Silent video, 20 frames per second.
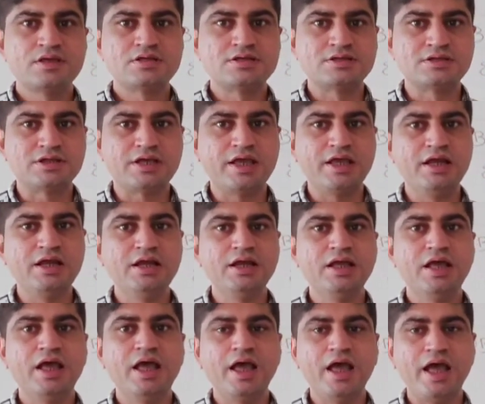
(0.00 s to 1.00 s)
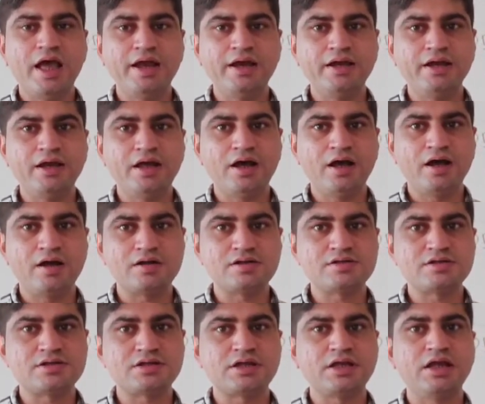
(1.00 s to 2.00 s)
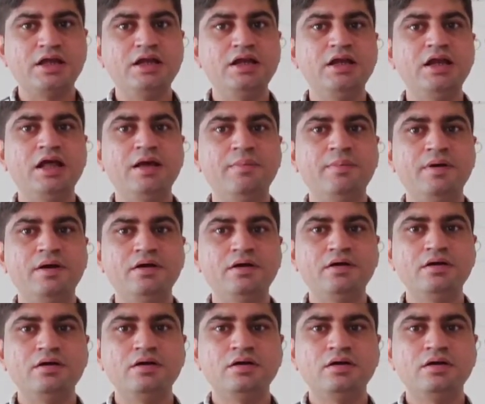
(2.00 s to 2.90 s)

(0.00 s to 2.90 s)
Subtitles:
skilled and unskilled labor,